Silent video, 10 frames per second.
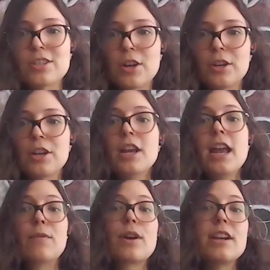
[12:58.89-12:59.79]
So
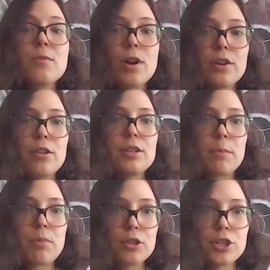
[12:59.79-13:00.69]
for anyone who's a
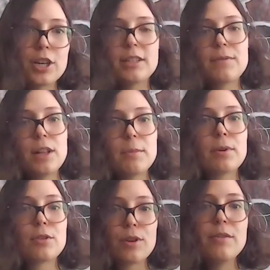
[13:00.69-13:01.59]
project
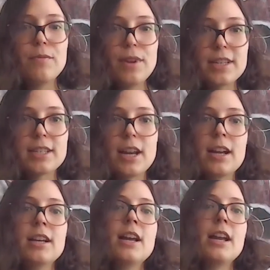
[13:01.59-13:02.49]
developer or an
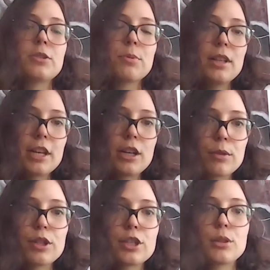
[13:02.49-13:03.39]
investor, it's really
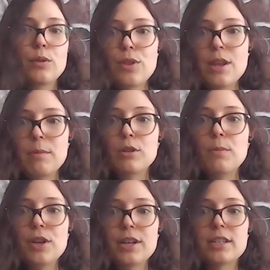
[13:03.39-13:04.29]
crucial for them to